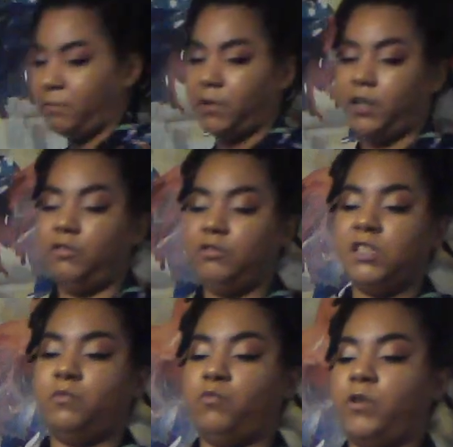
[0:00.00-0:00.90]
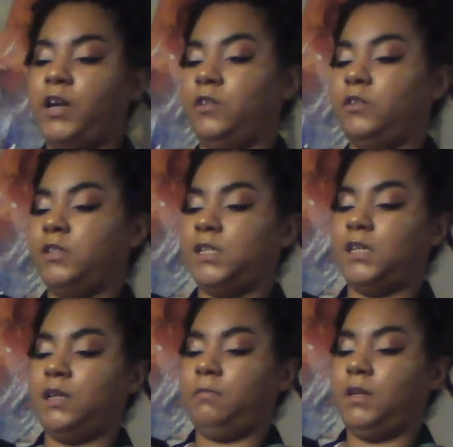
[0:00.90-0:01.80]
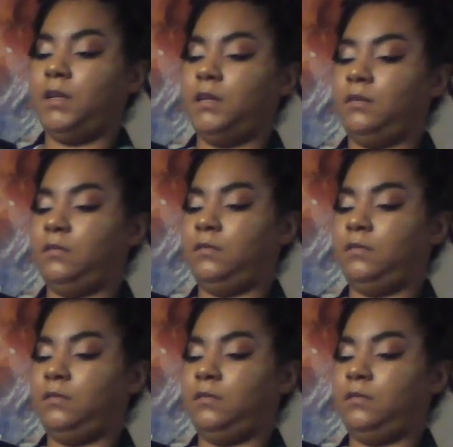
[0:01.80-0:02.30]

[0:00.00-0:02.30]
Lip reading: I'm going to use some regular cinnamon